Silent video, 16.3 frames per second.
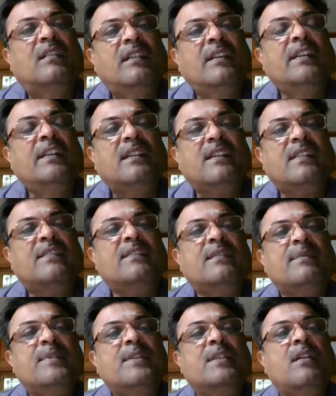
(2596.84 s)
In
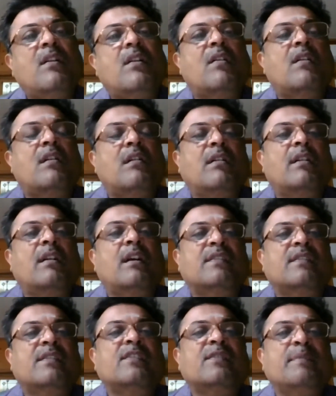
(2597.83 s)
customs law,
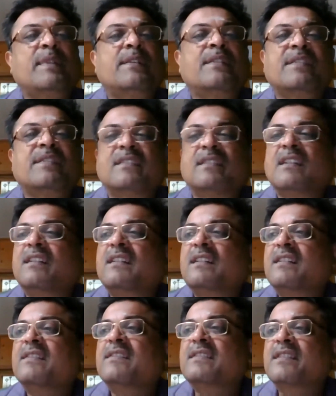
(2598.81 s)
assessment is done
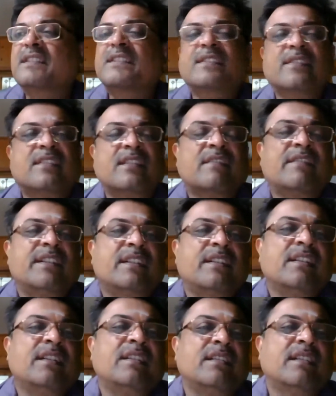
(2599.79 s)
under section
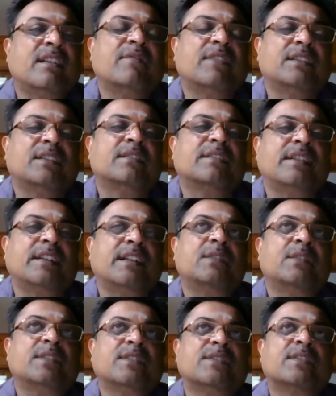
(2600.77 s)
17,
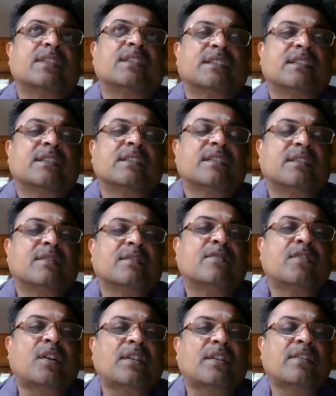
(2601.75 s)
read with section
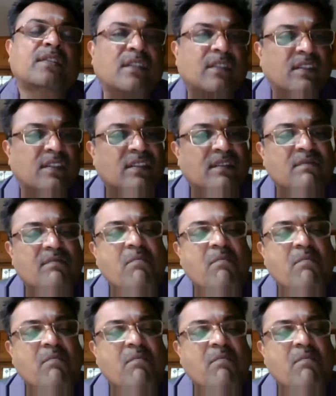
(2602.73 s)
46.